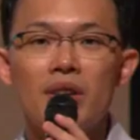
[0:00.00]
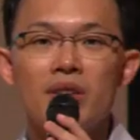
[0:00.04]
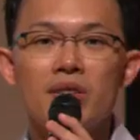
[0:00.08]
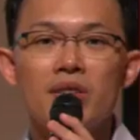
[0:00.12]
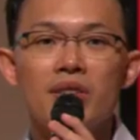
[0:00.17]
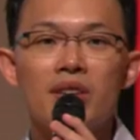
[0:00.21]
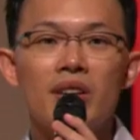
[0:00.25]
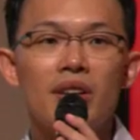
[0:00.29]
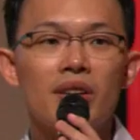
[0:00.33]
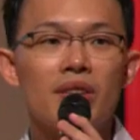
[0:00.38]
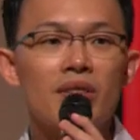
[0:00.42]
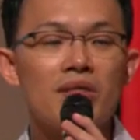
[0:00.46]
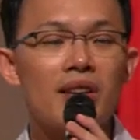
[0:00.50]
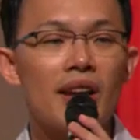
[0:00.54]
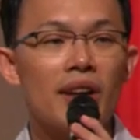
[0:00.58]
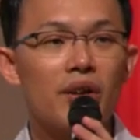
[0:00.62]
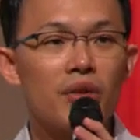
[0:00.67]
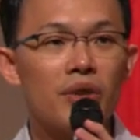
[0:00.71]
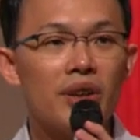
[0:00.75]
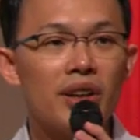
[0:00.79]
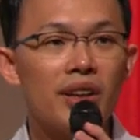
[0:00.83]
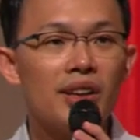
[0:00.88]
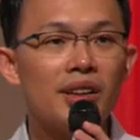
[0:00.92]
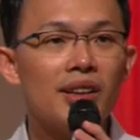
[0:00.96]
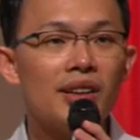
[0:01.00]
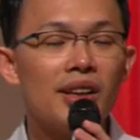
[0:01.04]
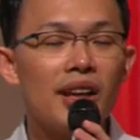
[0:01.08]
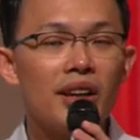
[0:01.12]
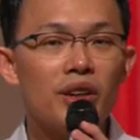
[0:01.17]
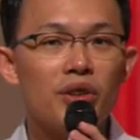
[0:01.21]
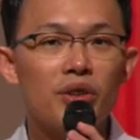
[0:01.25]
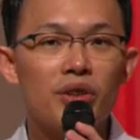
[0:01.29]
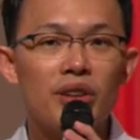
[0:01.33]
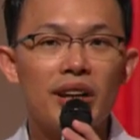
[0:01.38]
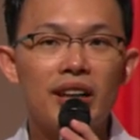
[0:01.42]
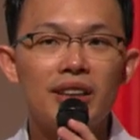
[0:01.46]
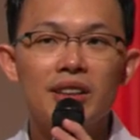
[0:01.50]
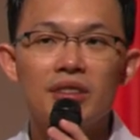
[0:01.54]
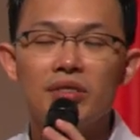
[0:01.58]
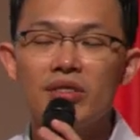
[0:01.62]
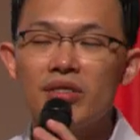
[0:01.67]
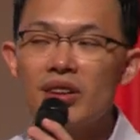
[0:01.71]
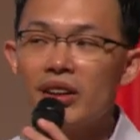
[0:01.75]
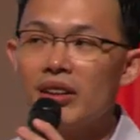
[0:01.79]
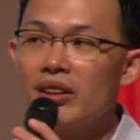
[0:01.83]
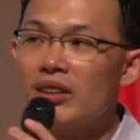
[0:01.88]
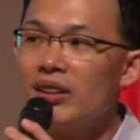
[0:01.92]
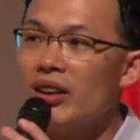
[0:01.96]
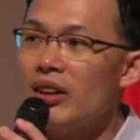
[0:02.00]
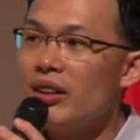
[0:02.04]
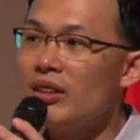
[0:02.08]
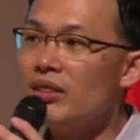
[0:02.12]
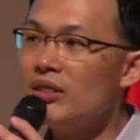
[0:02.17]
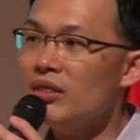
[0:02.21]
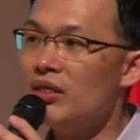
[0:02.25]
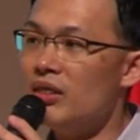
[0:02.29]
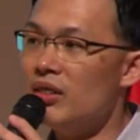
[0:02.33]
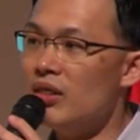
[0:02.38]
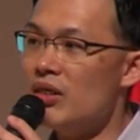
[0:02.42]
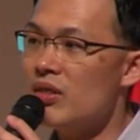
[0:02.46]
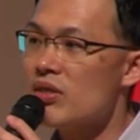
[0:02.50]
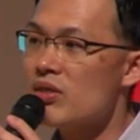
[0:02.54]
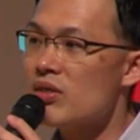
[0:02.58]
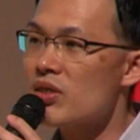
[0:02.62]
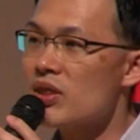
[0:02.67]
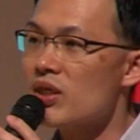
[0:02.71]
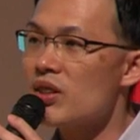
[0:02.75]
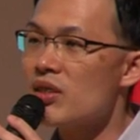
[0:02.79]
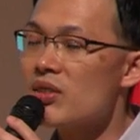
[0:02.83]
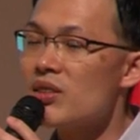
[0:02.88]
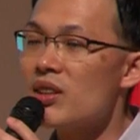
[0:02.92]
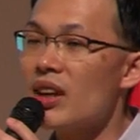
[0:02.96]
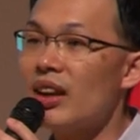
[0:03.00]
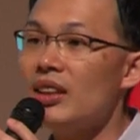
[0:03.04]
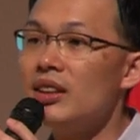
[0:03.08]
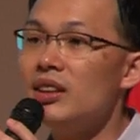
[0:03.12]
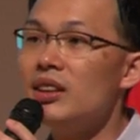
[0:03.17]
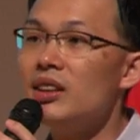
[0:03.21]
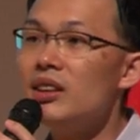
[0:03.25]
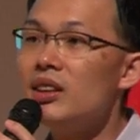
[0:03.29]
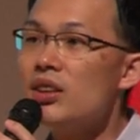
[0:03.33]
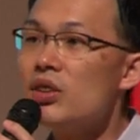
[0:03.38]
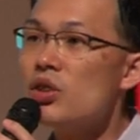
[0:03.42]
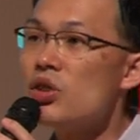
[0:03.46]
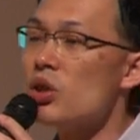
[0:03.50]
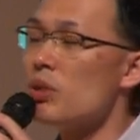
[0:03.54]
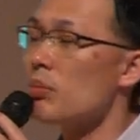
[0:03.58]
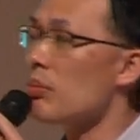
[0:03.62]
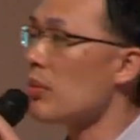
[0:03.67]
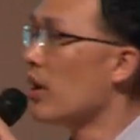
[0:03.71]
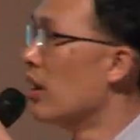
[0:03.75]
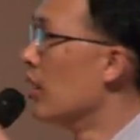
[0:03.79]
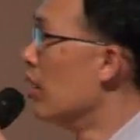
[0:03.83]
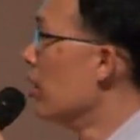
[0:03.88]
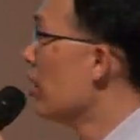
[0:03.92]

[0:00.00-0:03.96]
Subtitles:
skills like critical and creative thinking, skills like leadership